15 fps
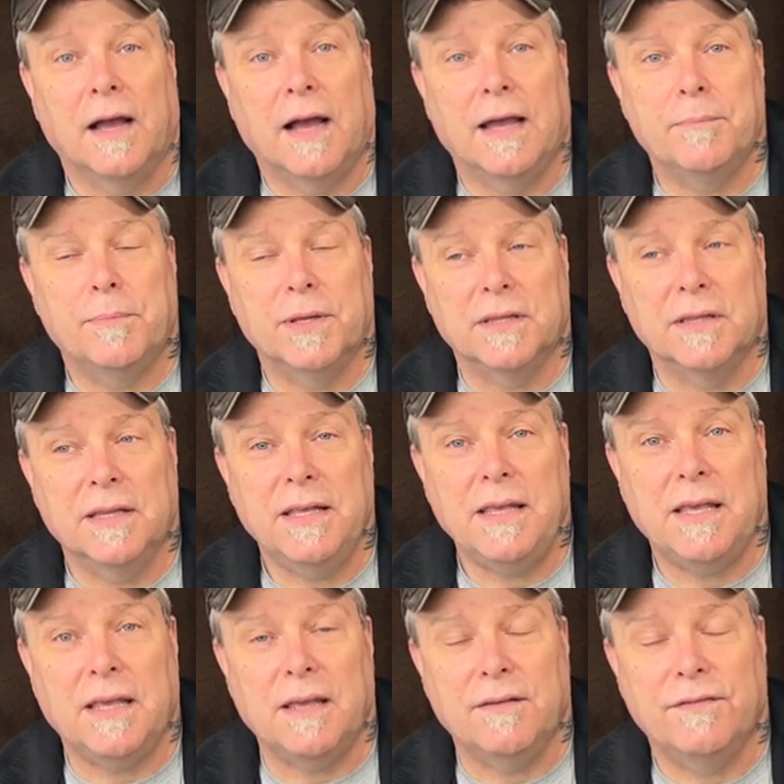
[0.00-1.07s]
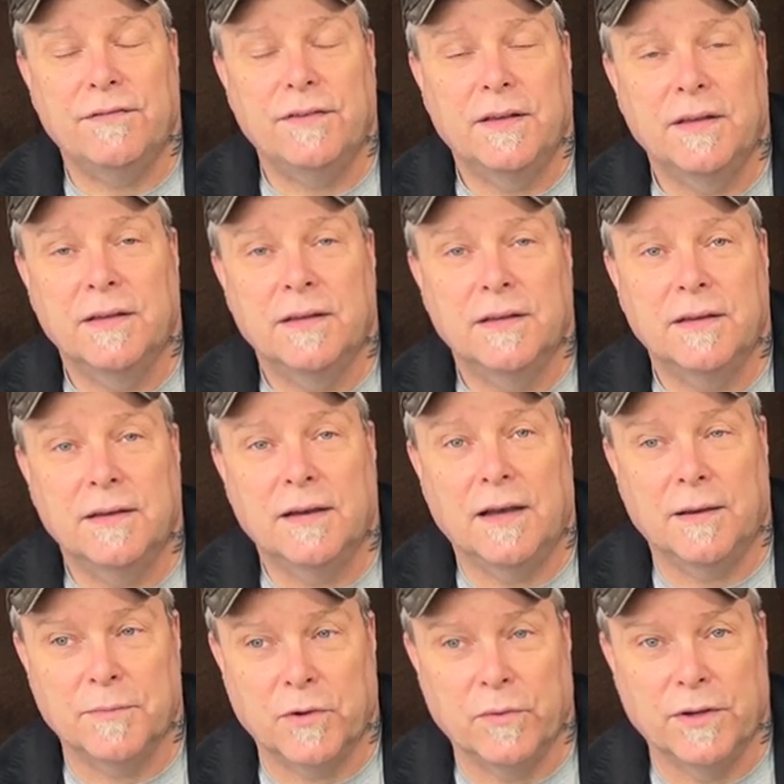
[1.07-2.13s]
I believe
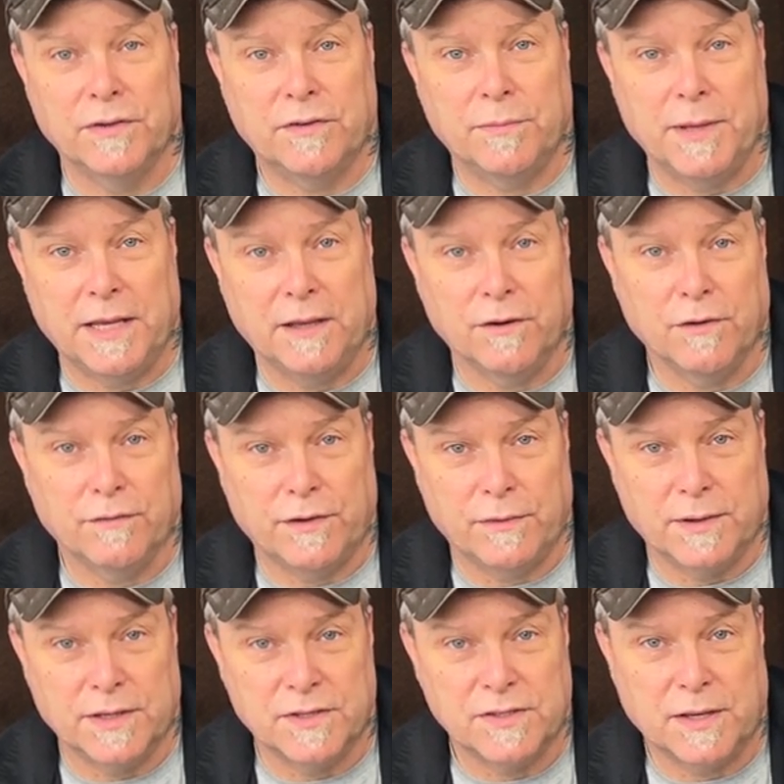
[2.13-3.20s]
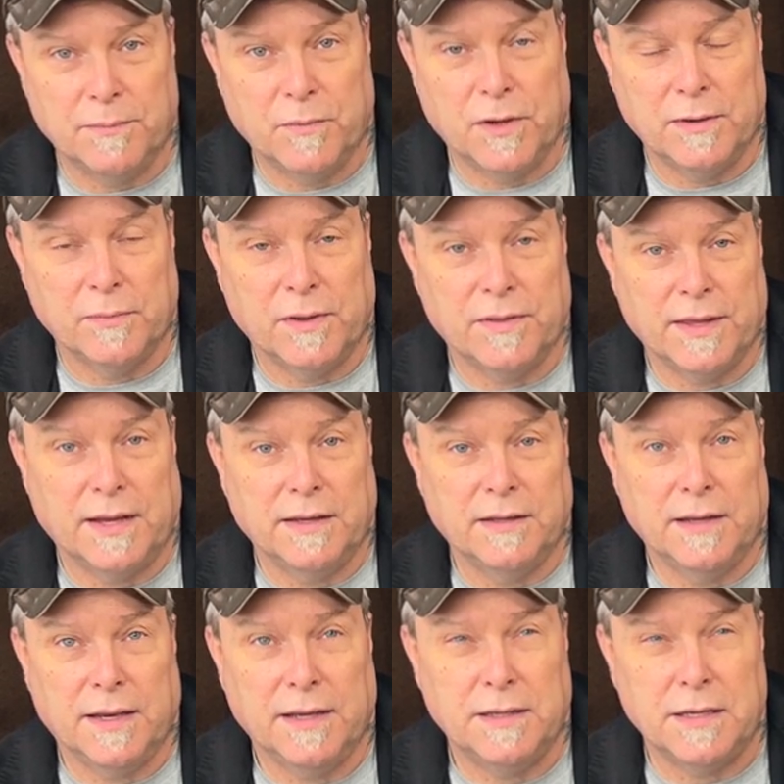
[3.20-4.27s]
I'm going to be interviewing someone with a
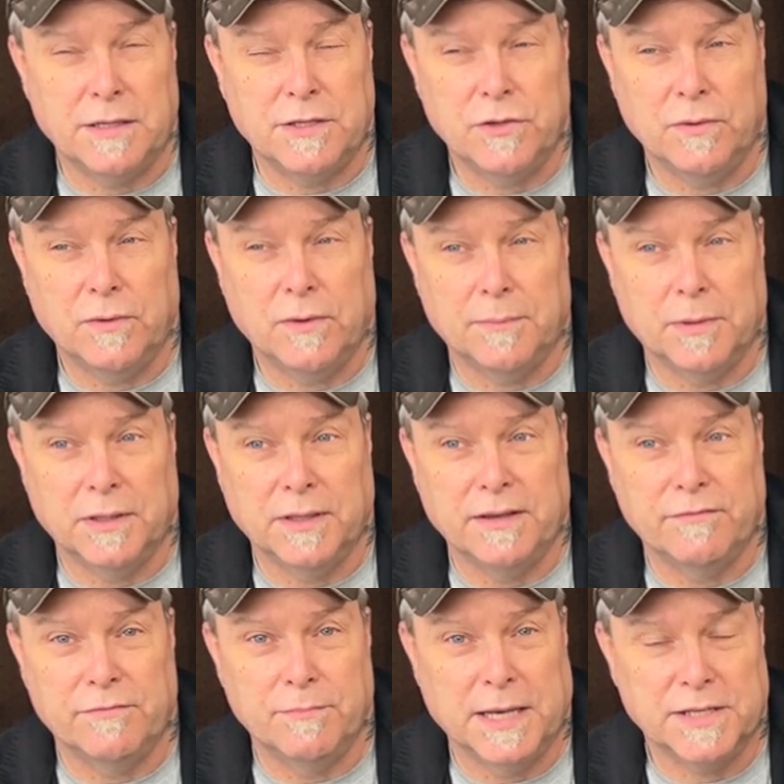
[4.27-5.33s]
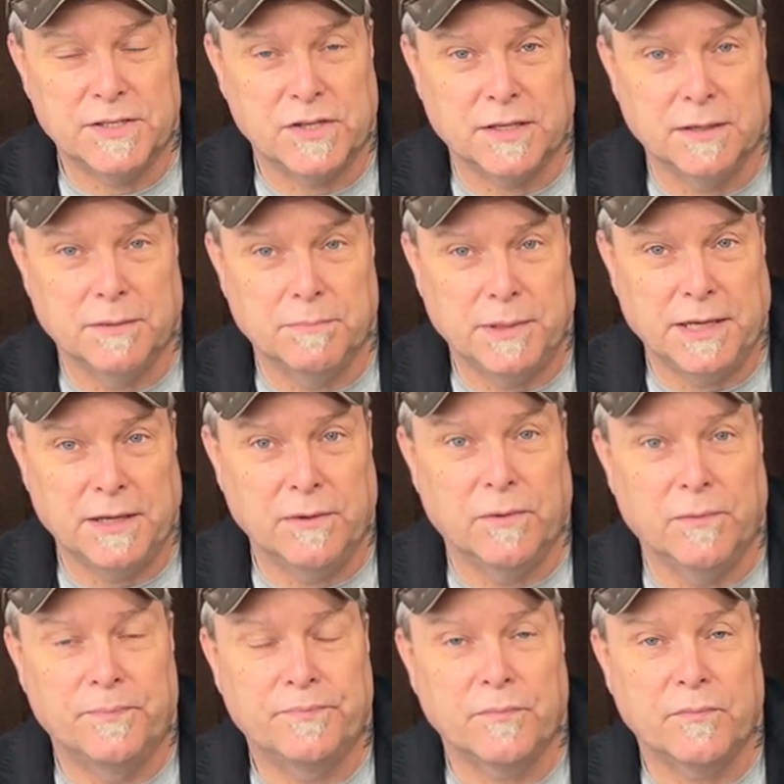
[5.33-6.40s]
92, I believe, Mexican Beetle.